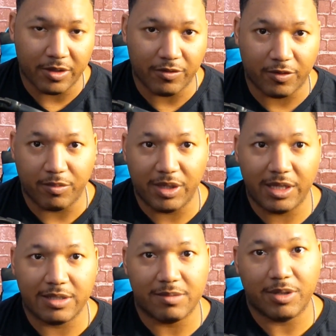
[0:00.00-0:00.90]
For
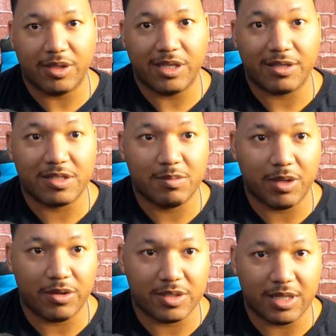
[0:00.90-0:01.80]
me, it's about the
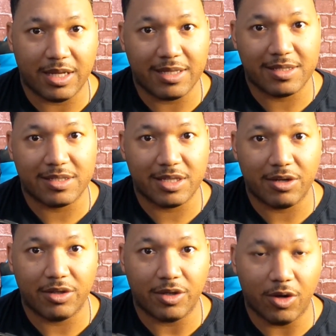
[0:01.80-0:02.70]
experience, not
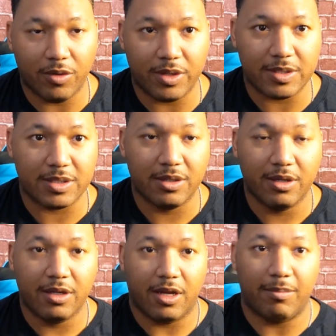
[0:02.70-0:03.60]
necessarily always
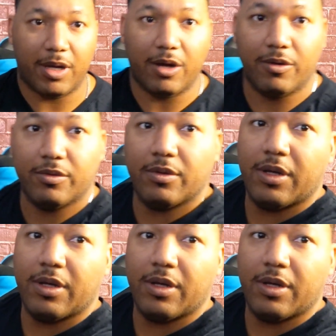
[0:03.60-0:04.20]
about,